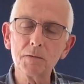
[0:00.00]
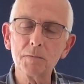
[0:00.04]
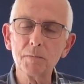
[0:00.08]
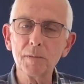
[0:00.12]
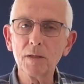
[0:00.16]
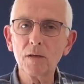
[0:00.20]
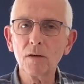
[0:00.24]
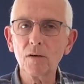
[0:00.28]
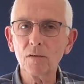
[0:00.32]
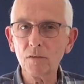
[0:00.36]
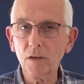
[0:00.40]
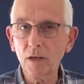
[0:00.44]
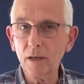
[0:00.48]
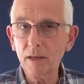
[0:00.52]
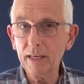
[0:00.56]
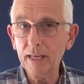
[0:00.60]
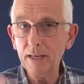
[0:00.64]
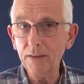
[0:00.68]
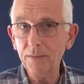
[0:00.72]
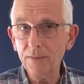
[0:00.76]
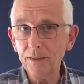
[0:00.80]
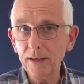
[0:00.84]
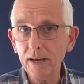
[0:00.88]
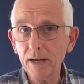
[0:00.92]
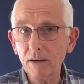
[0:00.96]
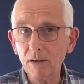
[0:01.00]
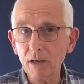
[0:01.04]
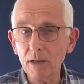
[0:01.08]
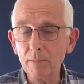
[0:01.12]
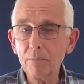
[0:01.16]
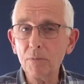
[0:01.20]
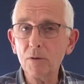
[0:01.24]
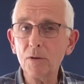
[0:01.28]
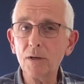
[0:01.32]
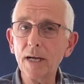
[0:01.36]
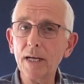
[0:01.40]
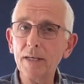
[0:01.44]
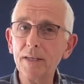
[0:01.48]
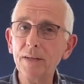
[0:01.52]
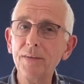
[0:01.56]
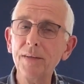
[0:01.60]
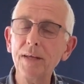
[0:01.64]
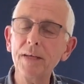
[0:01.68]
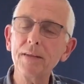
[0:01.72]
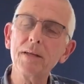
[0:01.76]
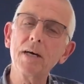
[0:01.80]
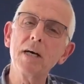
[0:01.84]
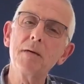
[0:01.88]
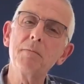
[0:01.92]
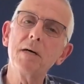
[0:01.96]
because in there I put
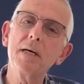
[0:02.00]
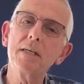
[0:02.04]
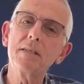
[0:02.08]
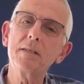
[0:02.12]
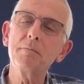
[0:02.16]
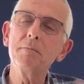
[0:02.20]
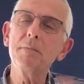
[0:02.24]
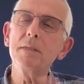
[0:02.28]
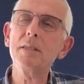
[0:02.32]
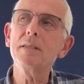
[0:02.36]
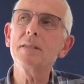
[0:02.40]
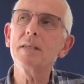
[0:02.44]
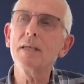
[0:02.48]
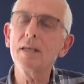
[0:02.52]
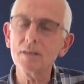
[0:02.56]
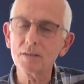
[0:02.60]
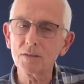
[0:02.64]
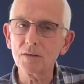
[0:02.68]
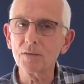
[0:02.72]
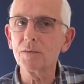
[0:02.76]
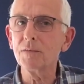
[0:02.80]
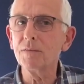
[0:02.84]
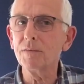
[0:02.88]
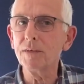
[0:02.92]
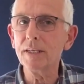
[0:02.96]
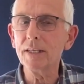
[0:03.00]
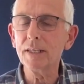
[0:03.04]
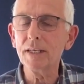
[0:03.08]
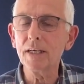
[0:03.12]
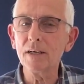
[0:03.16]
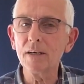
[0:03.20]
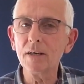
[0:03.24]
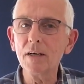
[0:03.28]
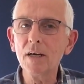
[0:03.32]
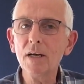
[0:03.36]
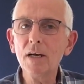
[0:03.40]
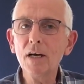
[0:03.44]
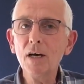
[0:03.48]
anything that I might have missed out on the video